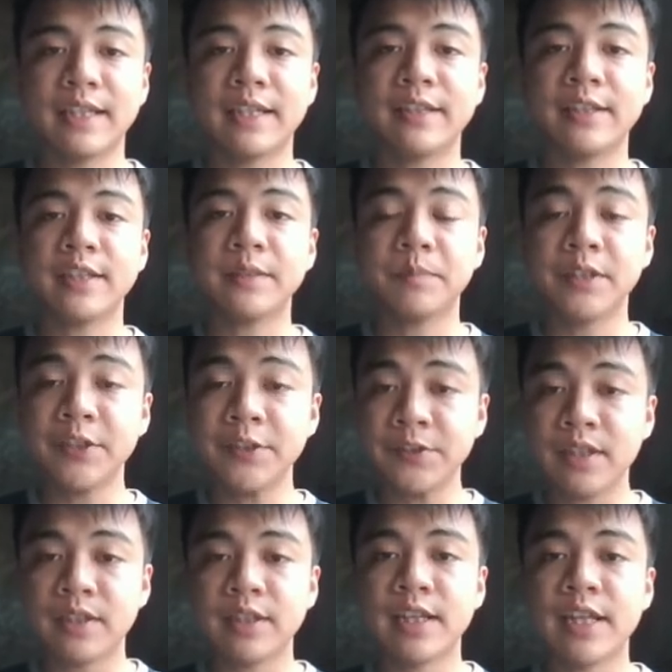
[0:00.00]
in
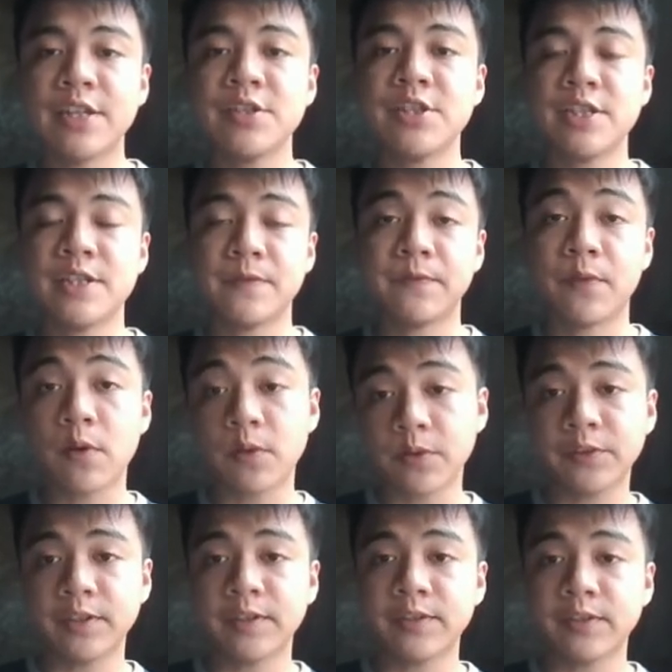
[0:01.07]
interpersonal relationship
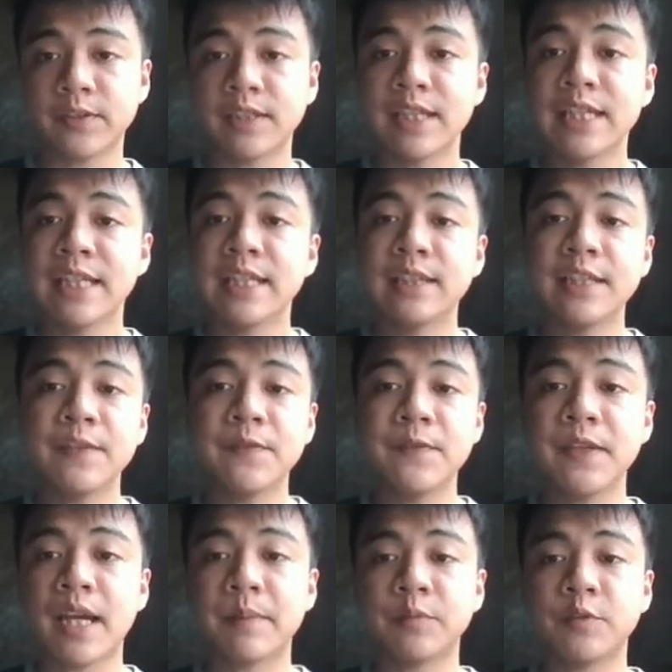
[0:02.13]
focuses on
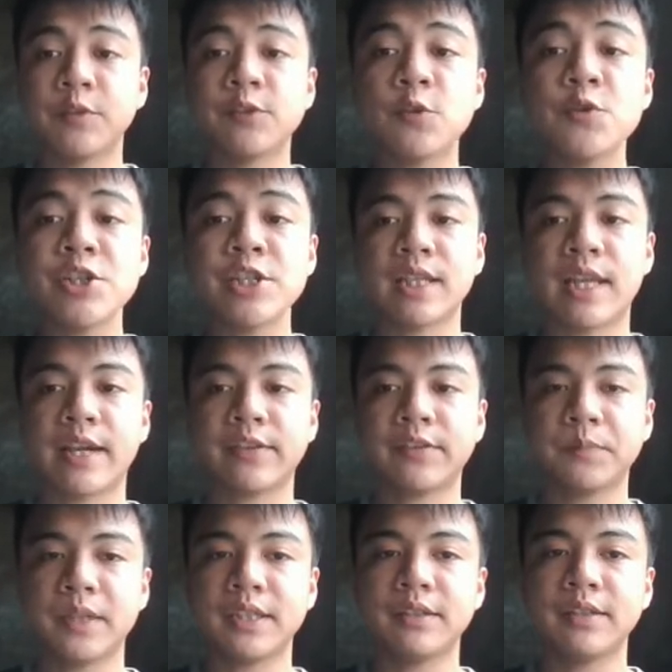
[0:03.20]
living up to social
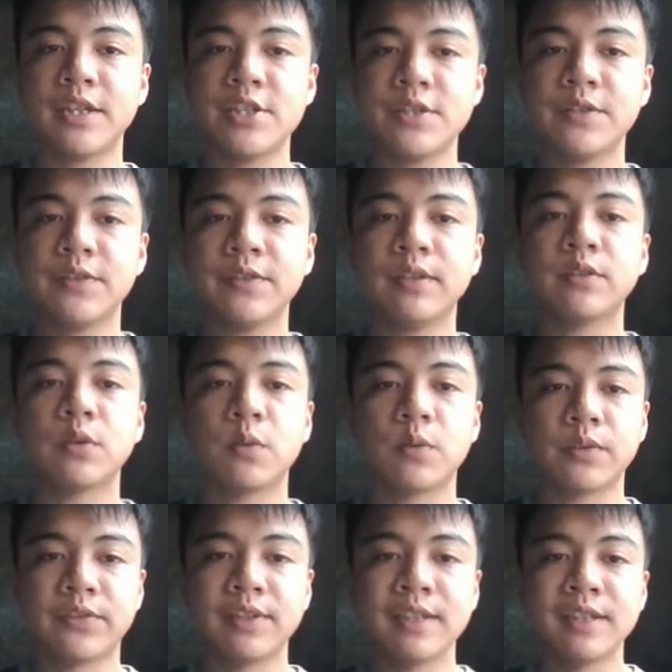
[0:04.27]
expectations and
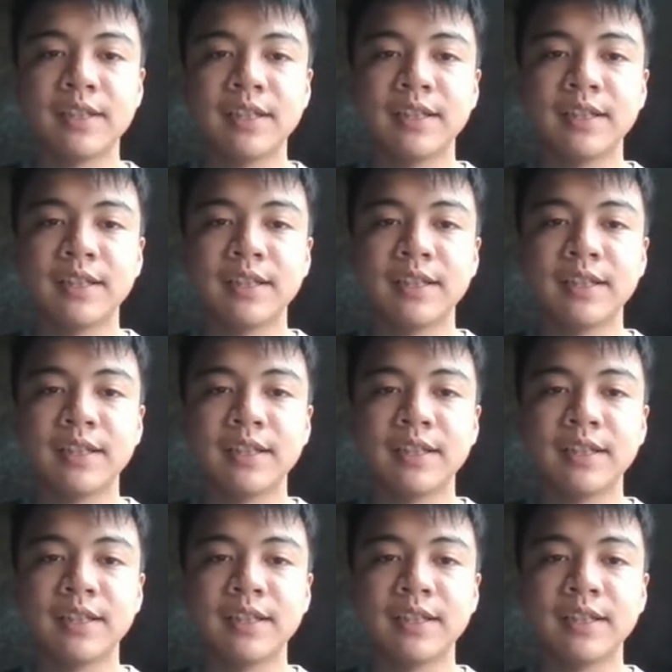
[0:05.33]
roles.